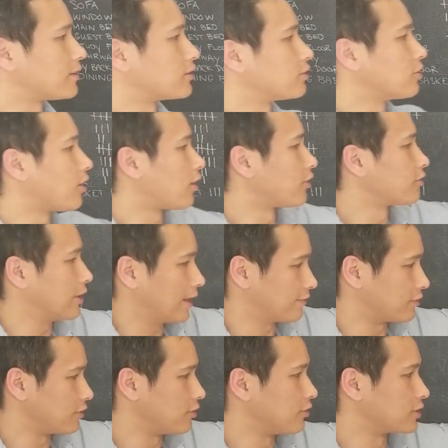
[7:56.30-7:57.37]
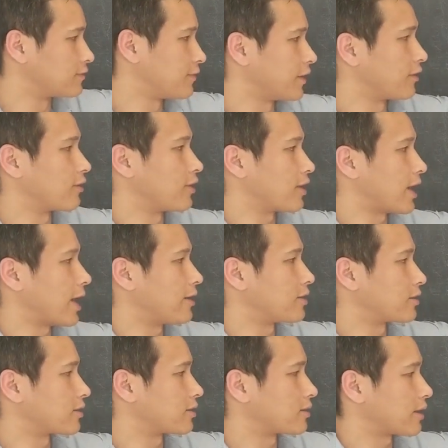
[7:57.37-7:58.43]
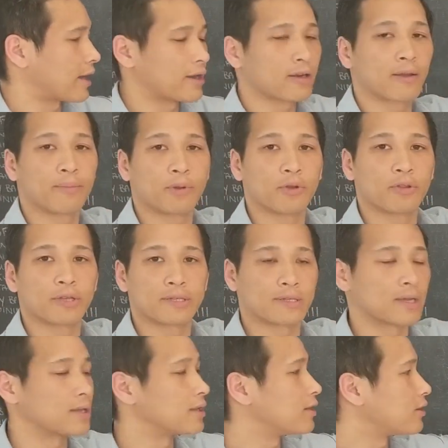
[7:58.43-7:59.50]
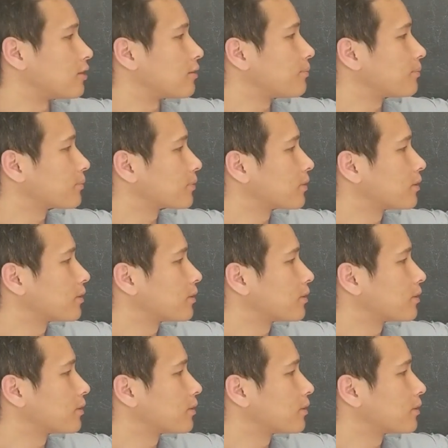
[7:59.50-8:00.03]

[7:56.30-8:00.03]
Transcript: And then all you have to do is figure out how to, how to compute this thing here.